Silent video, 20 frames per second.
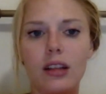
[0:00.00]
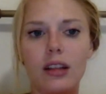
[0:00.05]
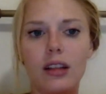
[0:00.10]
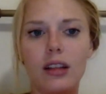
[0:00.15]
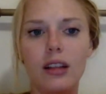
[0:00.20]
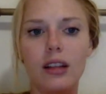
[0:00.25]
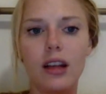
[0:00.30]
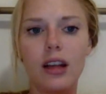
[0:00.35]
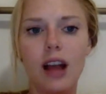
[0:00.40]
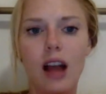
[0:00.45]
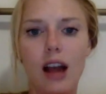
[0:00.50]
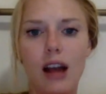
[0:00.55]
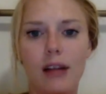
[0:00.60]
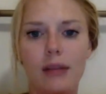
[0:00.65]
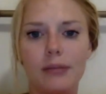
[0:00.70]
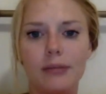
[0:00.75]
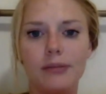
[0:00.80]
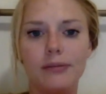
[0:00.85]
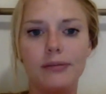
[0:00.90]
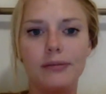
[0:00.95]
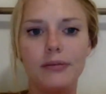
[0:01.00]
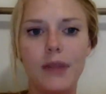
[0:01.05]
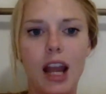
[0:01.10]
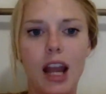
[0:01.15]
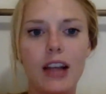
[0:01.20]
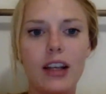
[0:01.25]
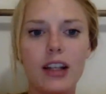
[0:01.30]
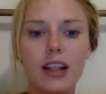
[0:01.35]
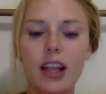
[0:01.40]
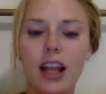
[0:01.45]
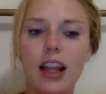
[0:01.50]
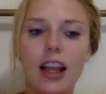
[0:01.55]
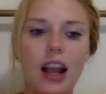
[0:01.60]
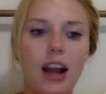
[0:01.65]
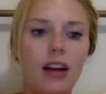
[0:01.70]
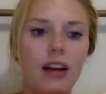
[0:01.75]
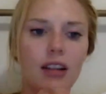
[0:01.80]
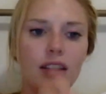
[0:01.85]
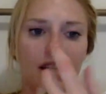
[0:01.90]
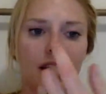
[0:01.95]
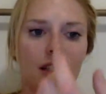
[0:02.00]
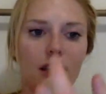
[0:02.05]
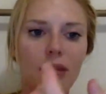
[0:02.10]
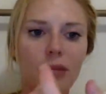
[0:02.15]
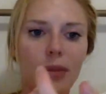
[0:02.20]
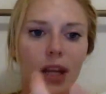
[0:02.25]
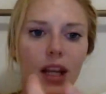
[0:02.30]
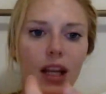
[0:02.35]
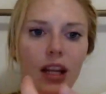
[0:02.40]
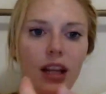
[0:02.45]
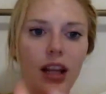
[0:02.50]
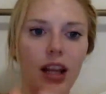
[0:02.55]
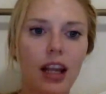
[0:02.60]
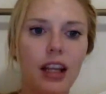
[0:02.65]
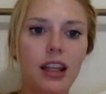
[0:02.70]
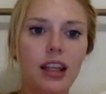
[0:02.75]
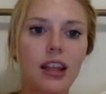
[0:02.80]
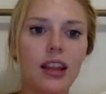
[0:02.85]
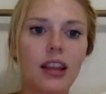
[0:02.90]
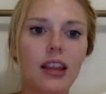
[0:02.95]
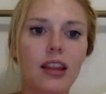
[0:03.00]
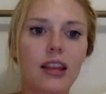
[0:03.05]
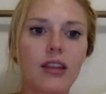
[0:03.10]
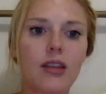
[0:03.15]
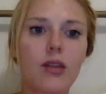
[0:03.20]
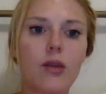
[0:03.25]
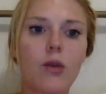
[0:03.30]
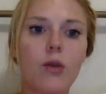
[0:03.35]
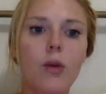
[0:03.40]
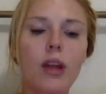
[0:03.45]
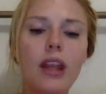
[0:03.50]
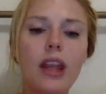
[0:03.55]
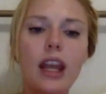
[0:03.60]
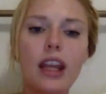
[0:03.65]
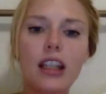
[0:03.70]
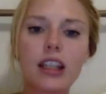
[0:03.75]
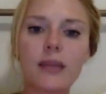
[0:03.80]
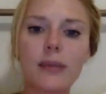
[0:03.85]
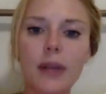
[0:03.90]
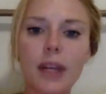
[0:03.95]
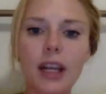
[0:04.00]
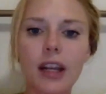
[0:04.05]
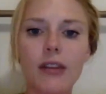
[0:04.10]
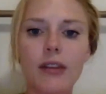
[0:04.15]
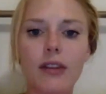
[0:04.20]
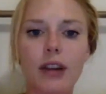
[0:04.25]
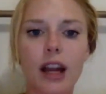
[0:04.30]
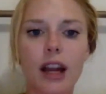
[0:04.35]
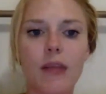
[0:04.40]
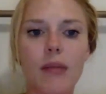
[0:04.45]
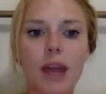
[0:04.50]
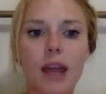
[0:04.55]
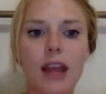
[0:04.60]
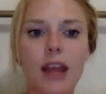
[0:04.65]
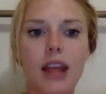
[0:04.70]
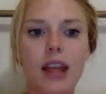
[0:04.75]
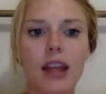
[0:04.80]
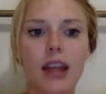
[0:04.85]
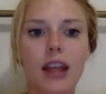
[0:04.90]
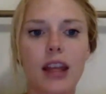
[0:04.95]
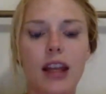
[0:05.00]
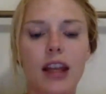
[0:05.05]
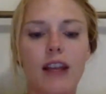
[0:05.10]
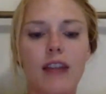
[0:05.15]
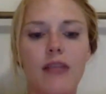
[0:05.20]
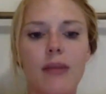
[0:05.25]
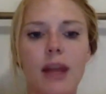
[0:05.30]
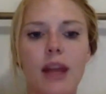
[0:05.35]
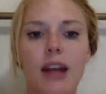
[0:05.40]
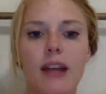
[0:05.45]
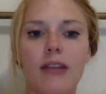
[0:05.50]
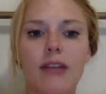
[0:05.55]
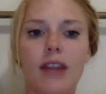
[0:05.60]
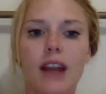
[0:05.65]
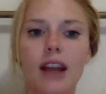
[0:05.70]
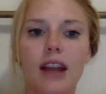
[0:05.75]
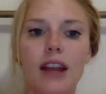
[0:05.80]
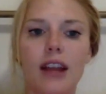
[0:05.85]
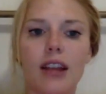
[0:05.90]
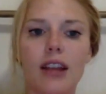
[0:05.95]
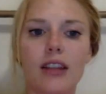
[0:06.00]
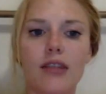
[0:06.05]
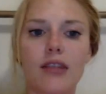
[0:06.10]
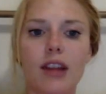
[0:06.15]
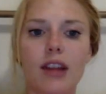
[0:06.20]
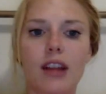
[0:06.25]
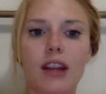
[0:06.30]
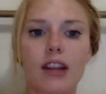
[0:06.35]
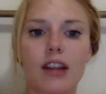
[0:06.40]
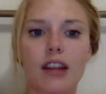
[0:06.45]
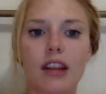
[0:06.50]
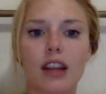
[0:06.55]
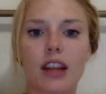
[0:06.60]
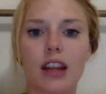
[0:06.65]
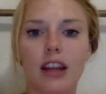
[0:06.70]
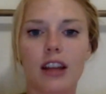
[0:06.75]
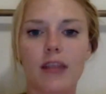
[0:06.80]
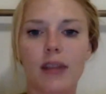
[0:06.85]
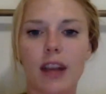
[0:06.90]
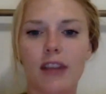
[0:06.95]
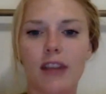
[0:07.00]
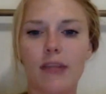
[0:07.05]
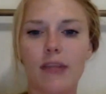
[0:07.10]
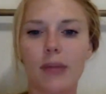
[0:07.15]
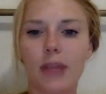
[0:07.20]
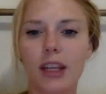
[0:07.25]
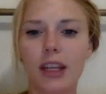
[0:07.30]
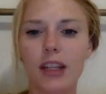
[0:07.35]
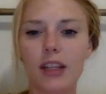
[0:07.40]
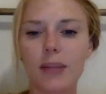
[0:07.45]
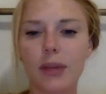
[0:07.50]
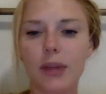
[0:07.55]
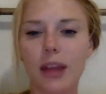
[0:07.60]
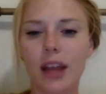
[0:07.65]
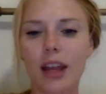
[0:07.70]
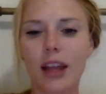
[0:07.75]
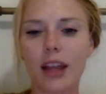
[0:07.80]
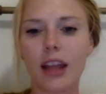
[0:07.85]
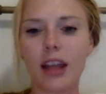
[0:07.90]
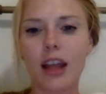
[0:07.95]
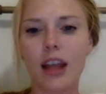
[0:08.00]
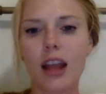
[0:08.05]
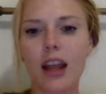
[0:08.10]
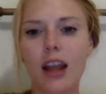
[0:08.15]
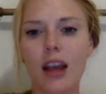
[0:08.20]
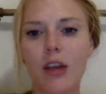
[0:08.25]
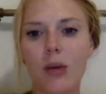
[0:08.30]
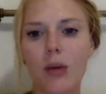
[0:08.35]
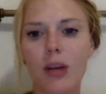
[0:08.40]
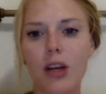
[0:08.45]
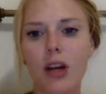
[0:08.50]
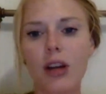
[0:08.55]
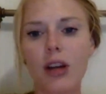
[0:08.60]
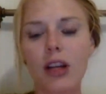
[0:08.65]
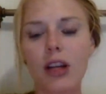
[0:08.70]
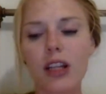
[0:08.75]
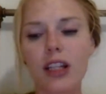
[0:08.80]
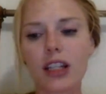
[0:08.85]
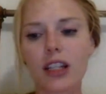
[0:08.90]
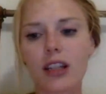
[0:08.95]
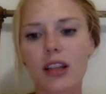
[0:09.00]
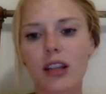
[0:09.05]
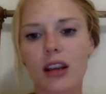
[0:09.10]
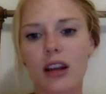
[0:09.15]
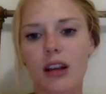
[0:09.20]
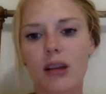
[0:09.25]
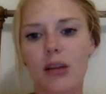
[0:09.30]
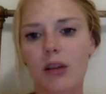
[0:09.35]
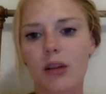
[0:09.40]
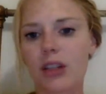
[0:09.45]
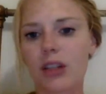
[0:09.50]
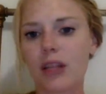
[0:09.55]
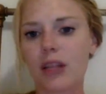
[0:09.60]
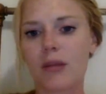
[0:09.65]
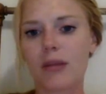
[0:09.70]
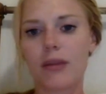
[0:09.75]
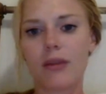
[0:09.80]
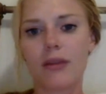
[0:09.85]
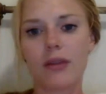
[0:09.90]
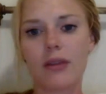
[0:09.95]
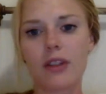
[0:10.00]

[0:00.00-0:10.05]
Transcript: um, i just like how it says in the beginning like when they speak of great men they think of men of violence rarely do they think of men of peace but like we know that there were some of